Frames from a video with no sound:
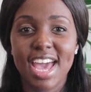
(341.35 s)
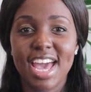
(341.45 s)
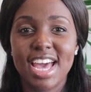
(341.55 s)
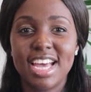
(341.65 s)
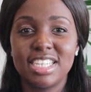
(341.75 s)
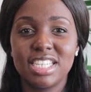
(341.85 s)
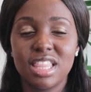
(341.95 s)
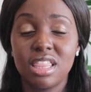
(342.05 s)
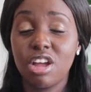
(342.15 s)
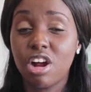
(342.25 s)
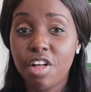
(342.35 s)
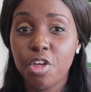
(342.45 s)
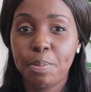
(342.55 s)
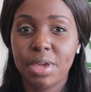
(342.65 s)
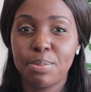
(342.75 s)
And then there are
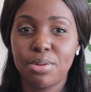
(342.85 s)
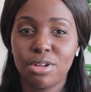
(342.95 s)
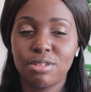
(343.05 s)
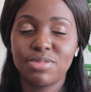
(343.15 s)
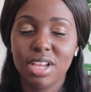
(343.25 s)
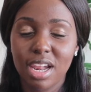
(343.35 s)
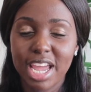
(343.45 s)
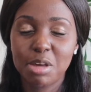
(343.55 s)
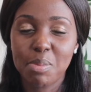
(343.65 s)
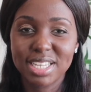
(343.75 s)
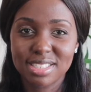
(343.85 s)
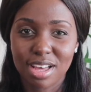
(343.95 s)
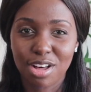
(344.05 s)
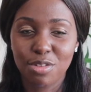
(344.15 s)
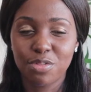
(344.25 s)
other people like
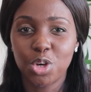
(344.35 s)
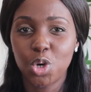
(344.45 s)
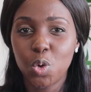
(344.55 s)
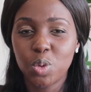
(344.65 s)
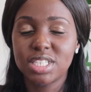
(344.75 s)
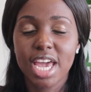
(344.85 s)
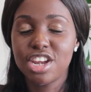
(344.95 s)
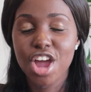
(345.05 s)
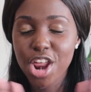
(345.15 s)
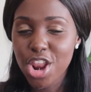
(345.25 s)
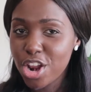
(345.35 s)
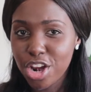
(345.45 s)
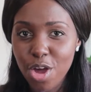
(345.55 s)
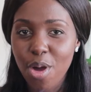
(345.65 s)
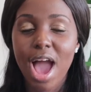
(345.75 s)
myself who will say, no,
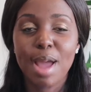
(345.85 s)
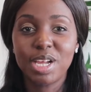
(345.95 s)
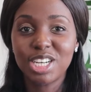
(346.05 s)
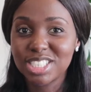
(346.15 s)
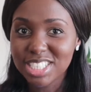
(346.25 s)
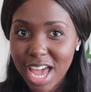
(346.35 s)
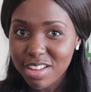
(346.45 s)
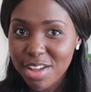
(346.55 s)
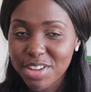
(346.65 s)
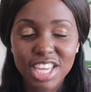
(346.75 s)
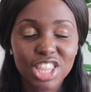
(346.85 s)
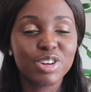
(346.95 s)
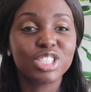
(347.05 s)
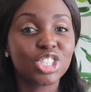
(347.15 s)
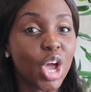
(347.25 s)
I'm not skydiving.
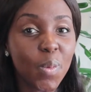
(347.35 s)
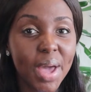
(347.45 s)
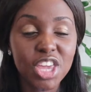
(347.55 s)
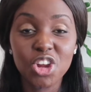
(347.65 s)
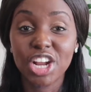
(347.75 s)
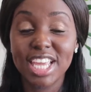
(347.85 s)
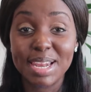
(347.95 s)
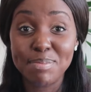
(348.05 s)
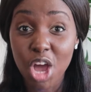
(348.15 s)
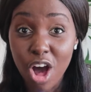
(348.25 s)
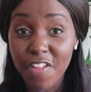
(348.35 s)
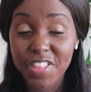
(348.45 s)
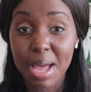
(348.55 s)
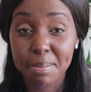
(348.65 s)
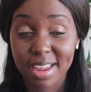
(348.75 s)
There is no way you're gonna get me
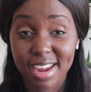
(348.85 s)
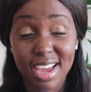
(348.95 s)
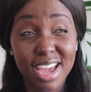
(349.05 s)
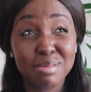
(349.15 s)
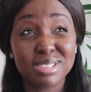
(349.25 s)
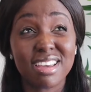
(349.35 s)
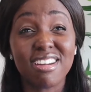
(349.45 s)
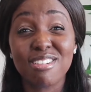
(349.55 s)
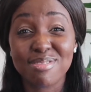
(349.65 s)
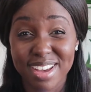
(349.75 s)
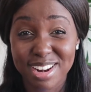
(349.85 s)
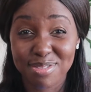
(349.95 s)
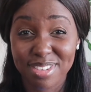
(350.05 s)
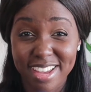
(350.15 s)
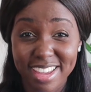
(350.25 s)
on that plane. I am terrified
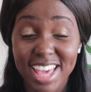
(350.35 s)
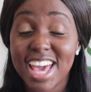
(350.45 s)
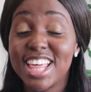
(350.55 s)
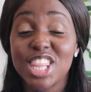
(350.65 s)
of flying.